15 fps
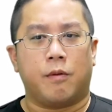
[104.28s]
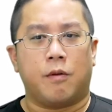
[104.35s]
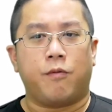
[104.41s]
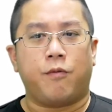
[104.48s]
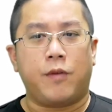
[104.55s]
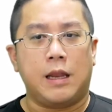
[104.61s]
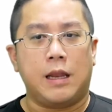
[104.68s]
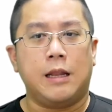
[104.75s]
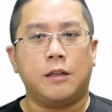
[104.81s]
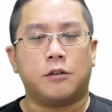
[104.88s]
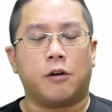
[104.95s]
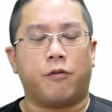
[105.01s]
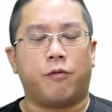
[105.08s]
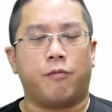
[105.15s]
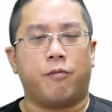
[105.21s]
feelings
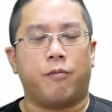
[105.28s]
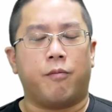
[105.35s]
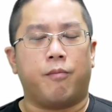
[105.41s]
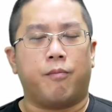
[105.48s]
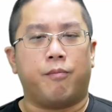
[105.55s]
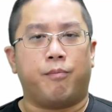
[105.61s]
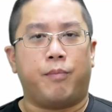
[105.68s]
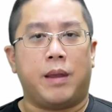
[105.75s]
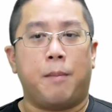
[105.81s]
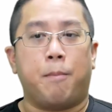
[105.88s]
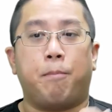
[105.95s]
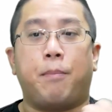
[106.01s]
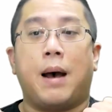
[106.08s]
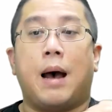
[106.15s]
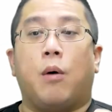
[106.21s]
of
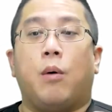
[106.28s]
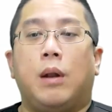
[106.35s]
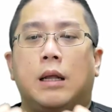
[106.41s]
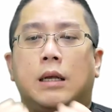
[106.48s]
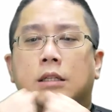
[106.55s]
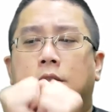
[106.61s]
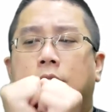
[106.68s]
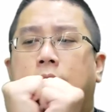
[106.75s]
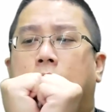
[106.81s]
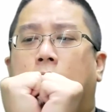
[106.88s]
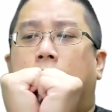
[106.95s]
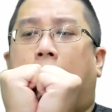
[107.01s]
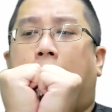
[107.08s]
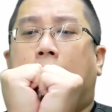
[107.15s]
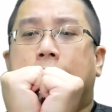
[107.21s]
being powerless,
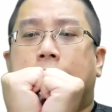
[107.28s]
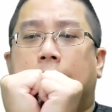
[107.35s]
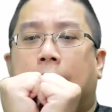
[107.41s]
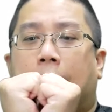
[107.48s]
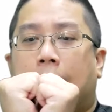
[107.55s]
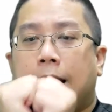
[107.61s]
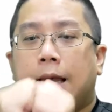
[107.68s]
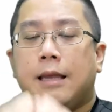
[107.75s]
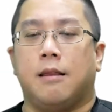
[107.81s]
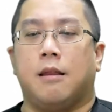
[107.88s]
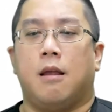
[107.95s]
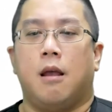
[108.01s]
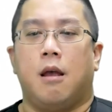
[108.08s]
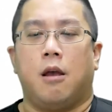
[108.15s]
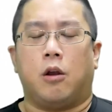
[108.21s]
the hands are tied,
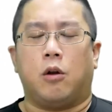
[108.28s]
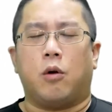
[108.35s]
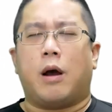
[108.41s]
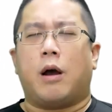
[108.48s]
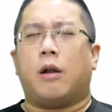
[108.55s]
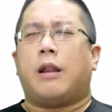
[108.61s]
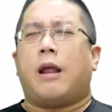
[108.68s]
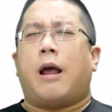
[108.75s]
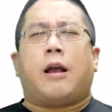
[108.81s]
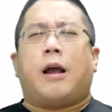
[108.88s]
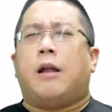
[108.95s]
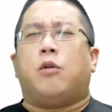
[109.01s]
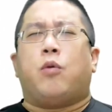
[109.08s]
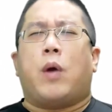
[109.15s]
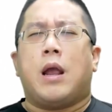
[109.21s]
I
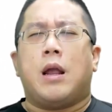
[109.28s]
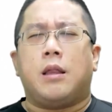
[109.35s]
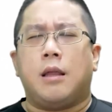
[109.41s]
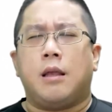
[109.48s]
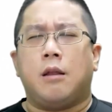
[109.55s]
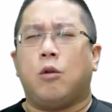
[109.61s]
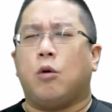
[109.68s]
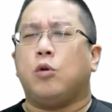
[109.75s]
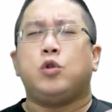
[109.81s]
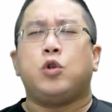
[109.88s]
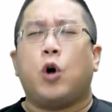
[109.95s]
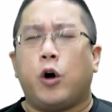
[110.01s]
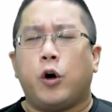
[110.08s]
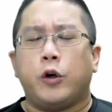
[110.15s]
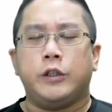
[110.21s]
can't do anything, no
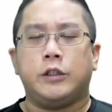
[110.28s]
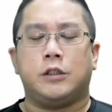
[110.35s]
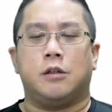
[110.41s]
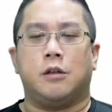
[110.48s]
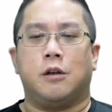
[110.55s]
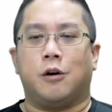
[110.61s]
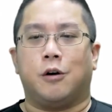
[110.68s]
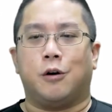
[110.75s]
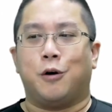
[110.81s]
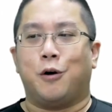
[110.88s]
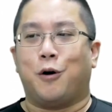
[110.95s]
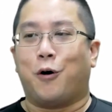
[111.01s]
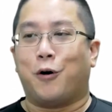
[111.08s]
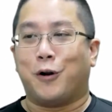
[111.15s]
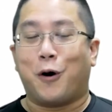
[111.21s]
choice.
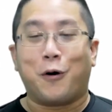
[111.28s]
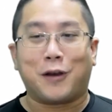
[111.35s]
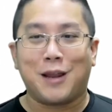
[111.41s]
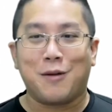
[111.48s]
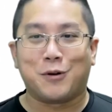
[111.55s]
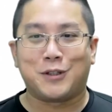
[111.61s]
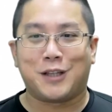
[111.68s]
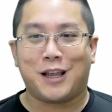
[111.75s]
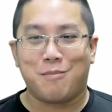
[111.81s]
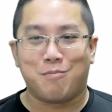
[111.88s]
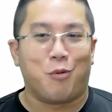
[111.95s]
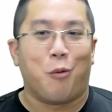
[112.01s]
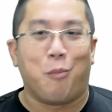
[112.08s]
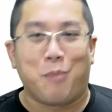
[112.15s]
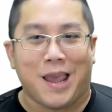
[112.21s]
Or the Hokkien will say,
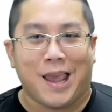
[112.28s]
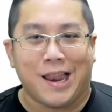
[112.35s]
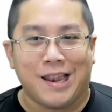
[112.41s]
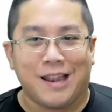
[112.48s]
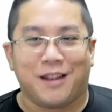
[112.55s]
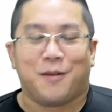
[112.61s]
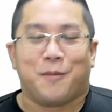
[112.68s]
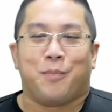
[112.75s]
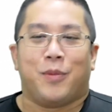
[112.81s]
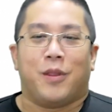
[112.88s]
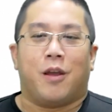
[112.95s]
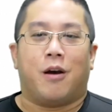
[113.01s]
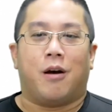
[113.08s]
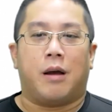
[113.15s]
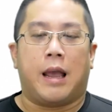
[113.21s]
bo bien.
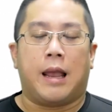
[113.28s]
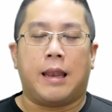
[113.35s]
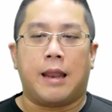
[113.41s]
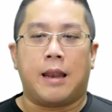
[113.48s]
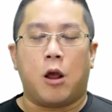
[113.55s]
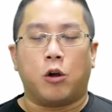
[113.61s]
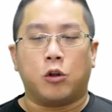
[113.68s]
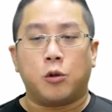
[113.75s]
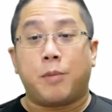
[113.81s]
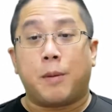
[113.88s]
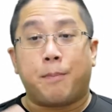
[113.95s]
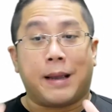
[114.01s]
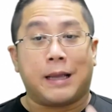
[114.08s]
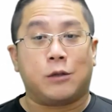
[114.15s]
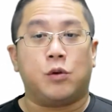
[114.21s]
And then it also
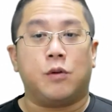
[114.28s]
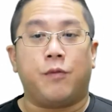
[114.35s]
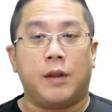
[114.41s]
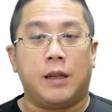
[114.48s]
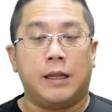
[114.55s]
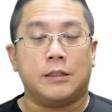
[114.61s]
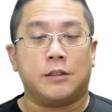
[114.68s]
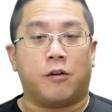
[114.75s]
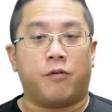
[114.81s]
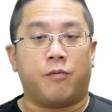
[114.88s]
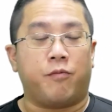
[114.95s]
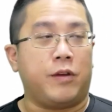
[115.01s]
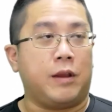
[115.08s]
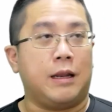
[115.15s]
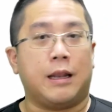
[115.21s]
perpetuates feelings of
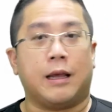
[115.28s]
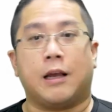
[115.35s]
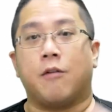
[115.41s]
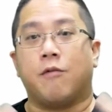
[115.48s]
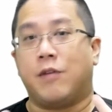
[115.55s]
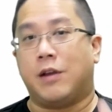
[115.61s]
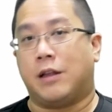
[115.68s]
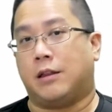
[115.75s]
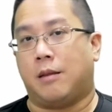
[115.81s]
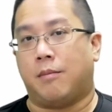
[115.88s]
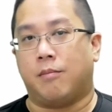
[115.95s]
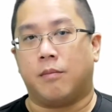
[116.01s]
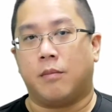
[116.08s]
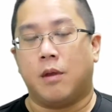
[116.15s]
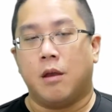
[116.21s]
feeling like a
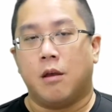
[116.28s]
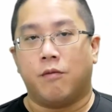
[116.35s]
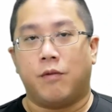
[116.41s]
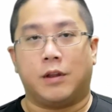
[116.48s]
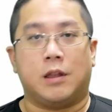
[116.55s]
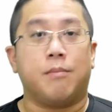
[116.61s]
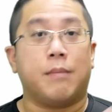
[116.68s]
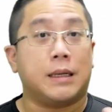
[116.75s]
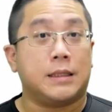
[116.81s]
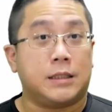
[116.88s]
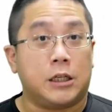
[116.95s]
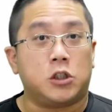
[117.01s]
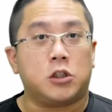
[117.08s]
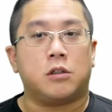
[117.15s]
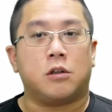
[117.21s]

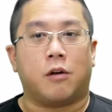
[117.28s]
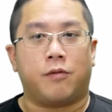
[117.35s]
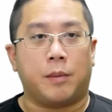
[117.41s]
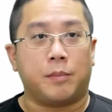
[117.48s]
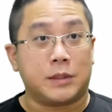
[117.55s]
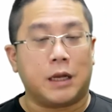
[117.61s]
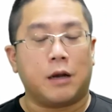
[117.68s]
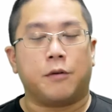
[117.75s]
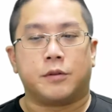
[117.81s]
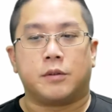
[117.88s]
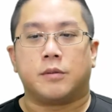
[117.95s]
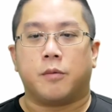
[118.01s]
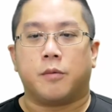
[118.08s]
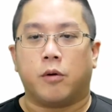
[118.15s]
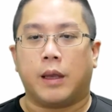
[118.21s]
victimization of
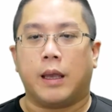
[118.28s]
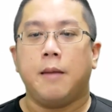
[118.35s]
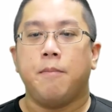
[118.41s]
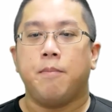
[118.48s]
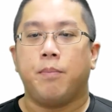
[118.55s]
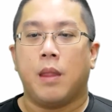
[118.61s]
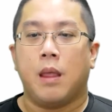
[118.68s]
themselves. Okay.